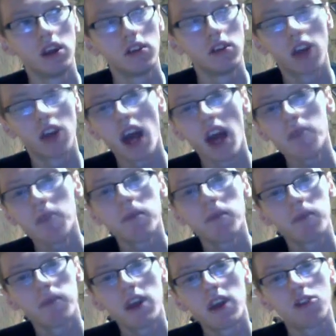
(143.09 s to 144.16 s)
See, I
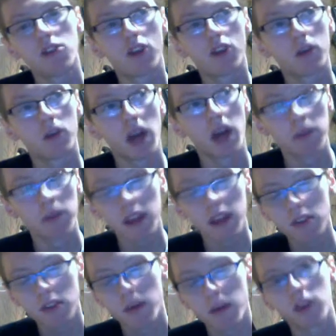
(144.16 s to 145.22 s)
made sure when I made the
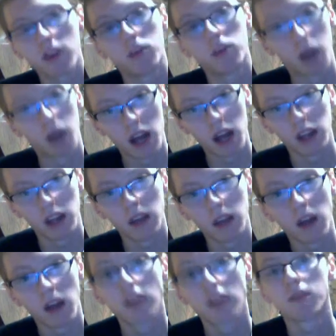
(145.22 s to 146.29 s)
spell to bond it,
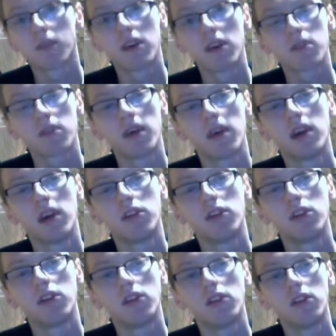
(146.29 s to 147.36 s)
I also made a spell
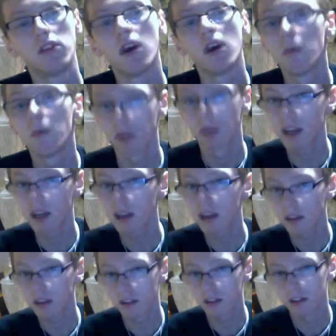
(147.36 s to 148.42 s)
to break
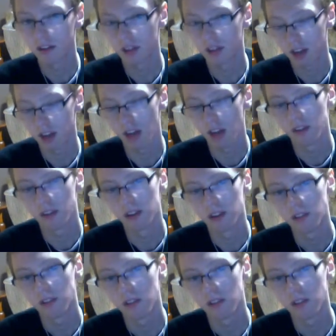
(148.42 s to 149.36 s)
the coven